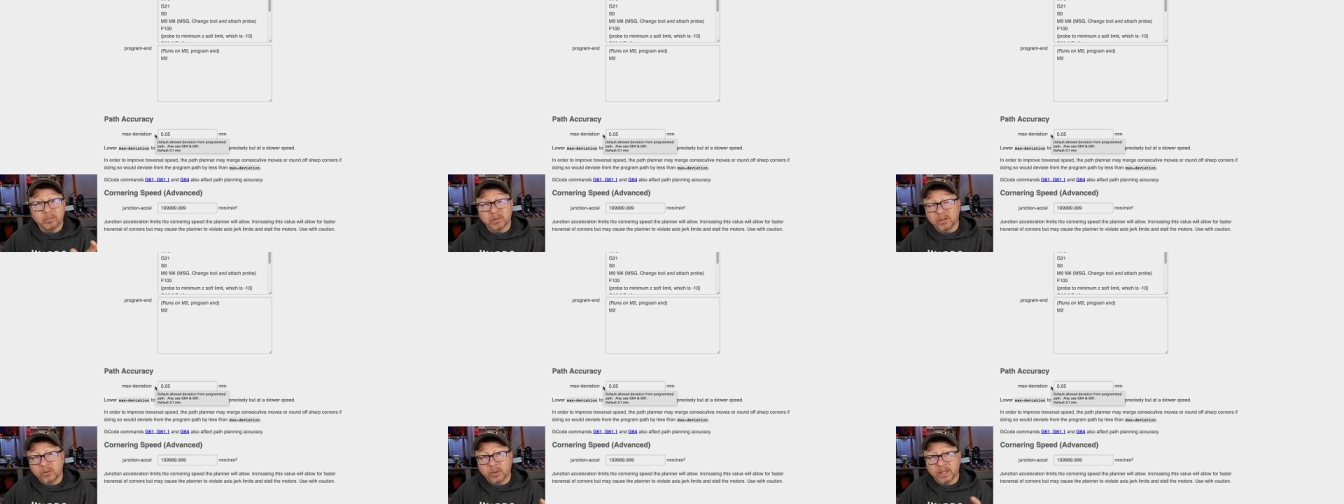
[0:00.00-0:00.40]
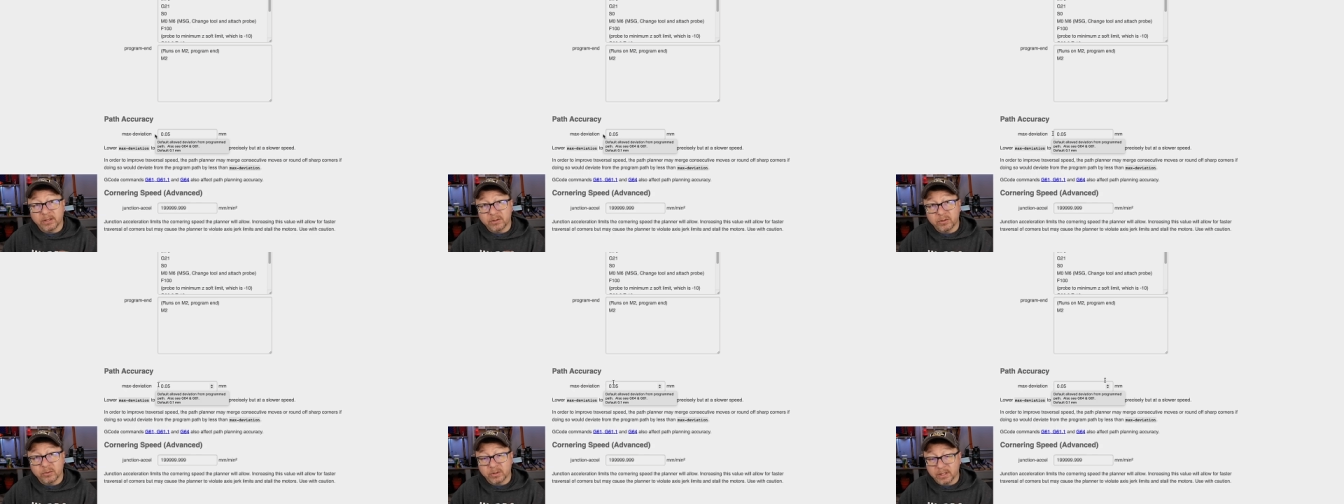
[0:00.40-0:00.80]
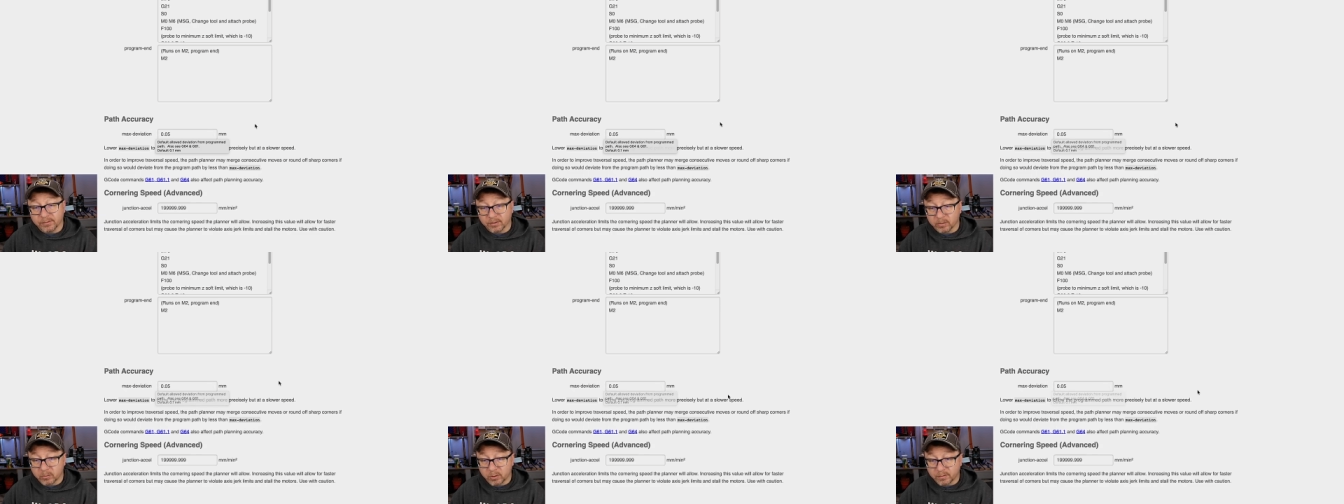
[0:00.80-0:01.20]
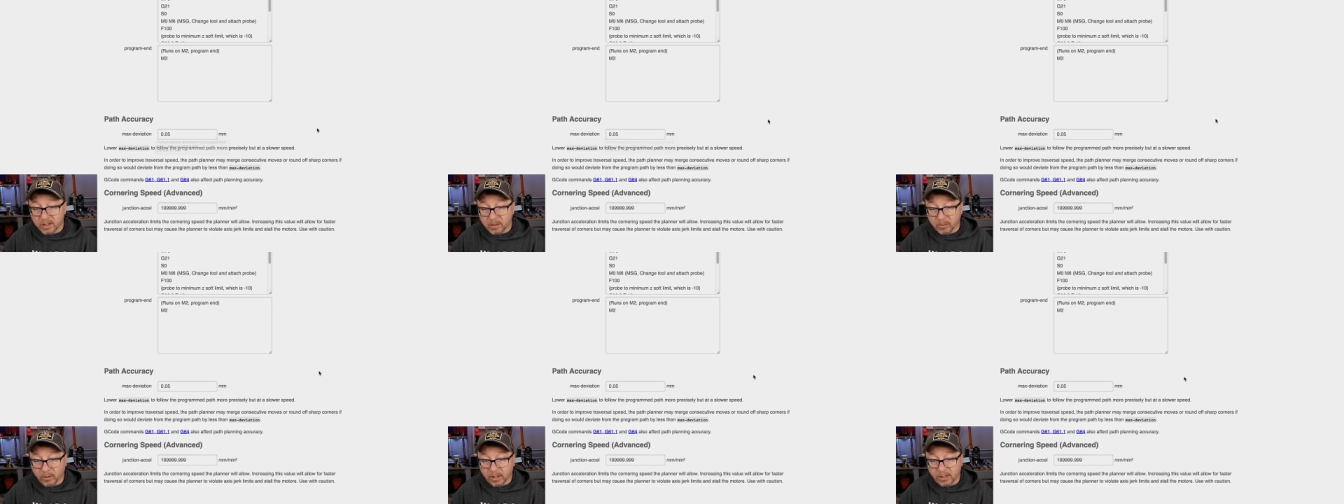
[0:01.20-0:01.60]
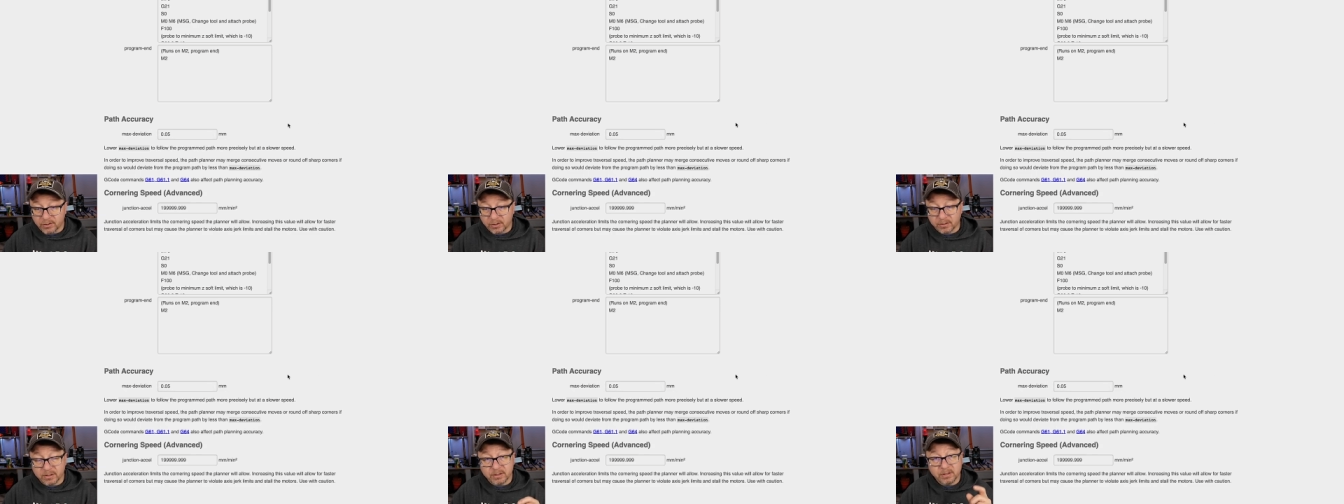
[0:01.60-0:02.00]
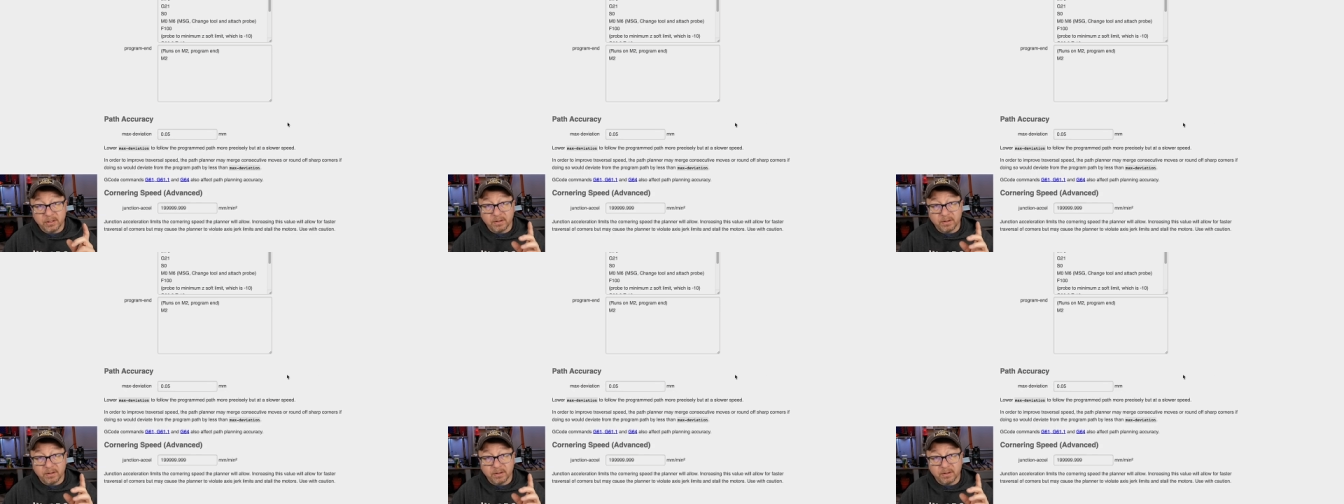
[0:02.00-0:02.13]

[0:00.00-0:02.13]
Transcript: between two different move operations.